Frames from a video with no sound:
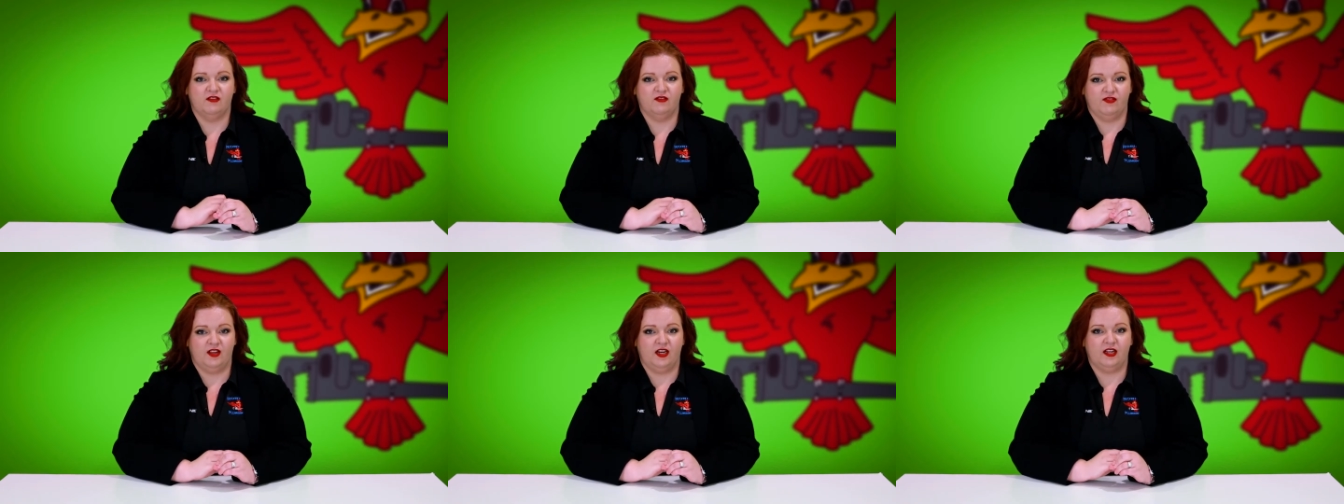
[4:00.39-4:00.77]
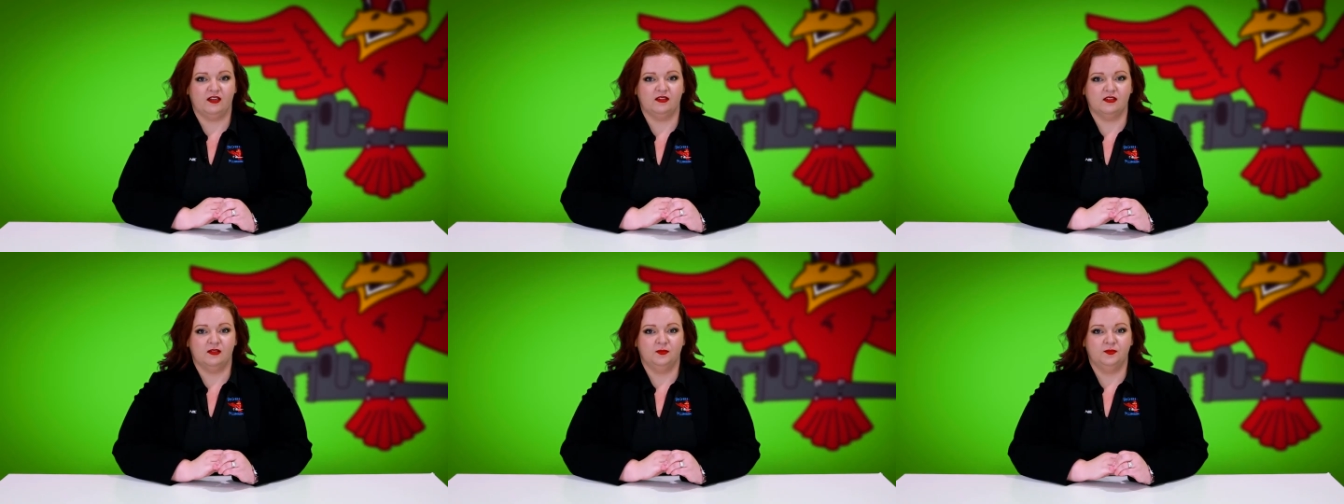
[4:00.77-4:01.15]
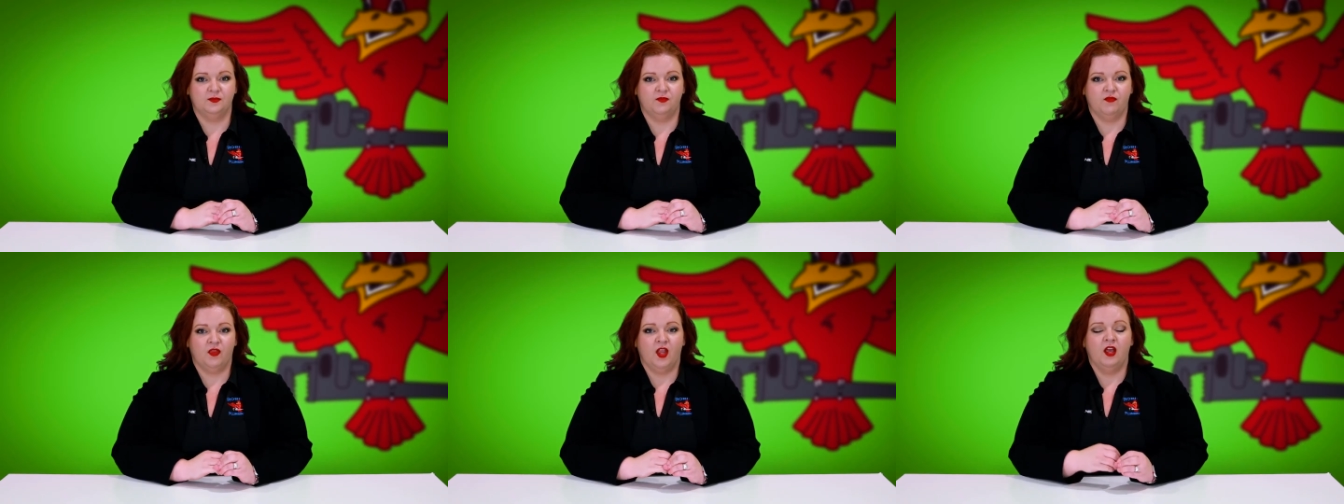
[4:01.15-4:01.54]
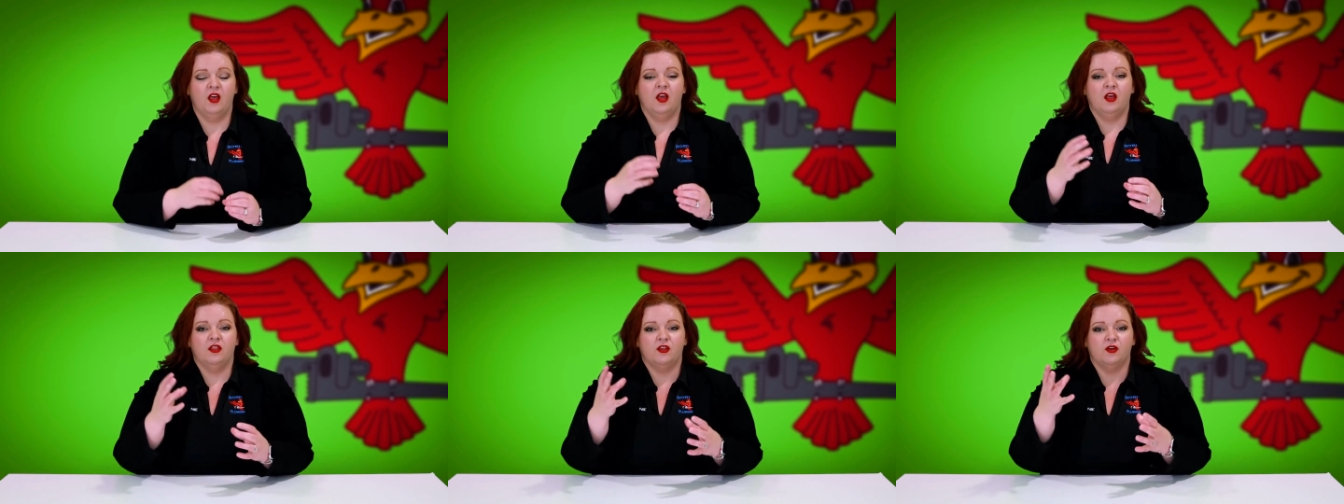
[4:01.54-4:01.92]
in Phoenix.
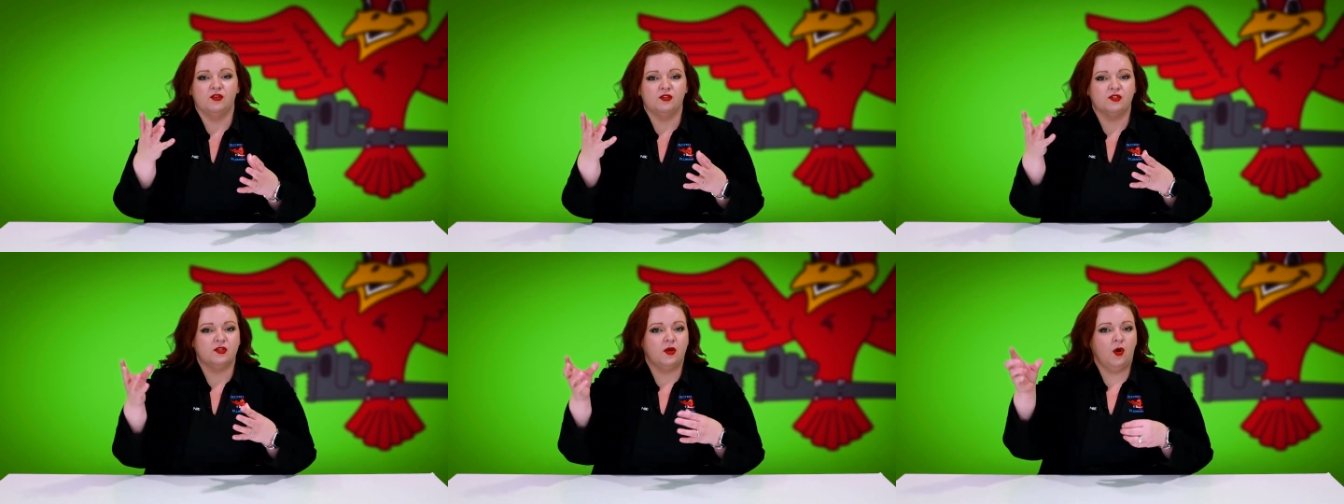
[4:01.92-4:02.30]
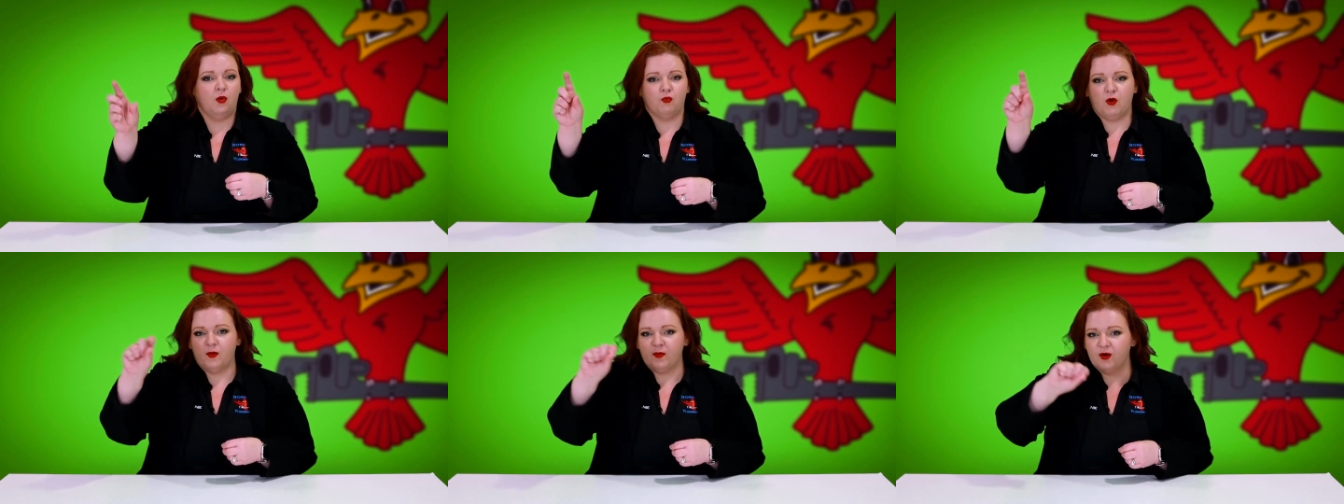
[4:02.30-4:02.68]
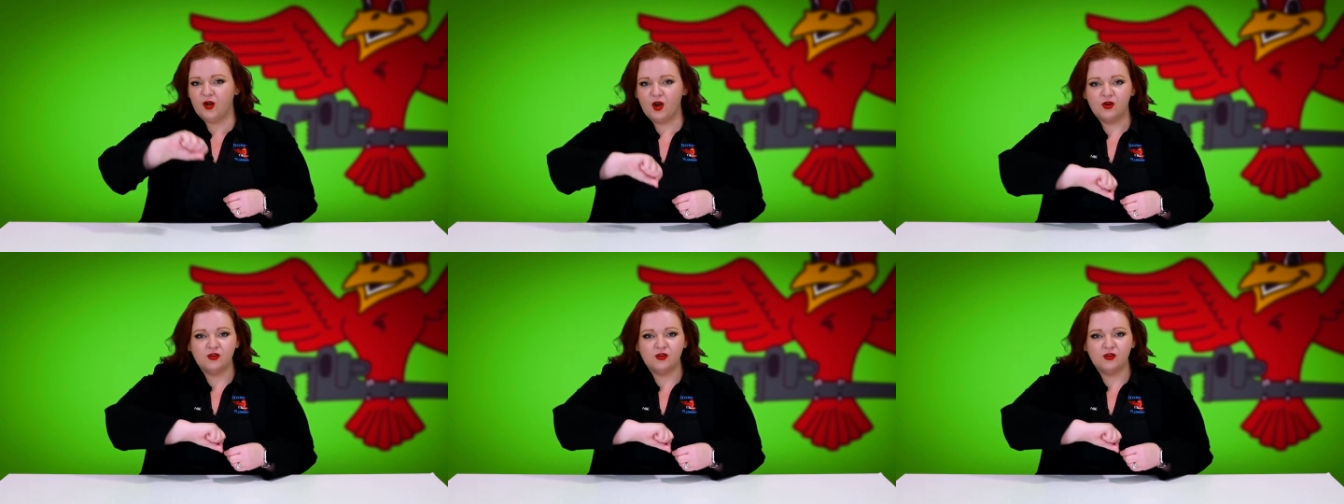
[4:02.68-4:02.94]
Those rubber